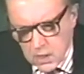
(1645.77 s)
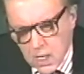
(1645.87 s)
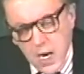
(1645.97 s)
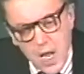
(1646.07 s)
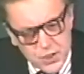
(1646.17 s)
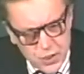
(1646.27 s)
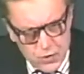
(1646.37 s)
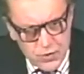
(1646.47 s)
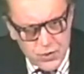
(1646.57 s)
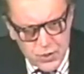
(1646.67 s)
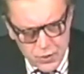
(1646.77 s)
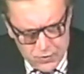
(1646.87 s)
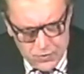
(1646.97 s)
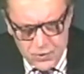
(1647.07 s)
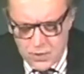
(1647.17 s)
And our children's
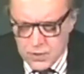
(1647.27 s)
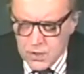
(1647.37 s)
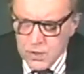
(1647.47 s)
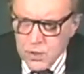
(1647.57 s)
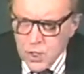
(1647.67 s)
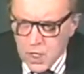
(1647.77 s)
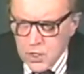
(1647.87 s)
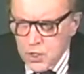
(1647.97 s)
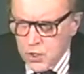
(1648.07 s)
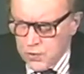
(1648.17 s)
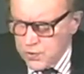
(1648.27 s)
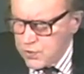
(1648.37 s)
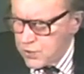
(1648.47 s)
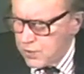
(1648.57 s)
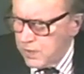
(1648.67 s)
children's
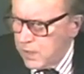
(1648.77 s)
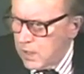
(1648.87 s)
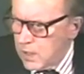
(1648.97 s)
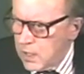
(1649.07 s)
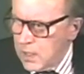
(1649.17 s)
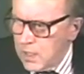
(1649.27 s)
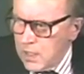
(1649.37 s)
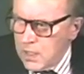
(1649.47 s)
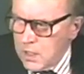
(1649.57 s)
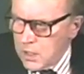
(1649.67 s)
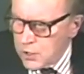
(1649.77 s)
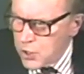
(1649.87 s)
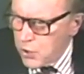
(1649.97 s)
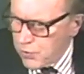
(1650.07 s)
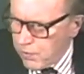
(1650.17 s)
children's
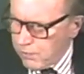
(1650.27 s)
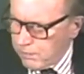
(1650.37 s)
children.